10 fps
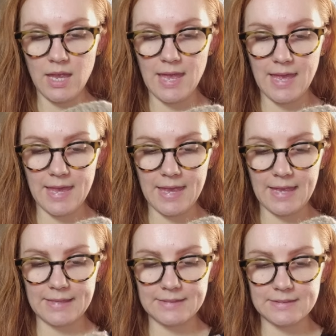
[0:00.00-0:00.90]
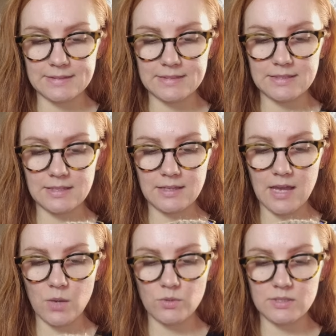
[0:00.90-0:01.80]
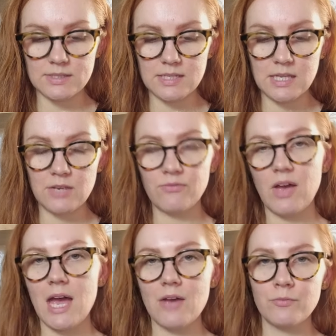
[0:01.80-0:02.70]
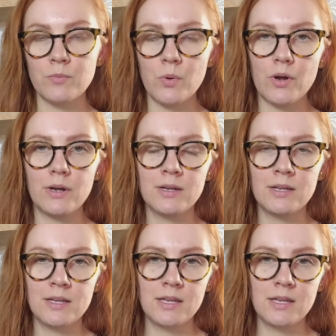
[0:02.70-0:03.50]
and I will see if I have more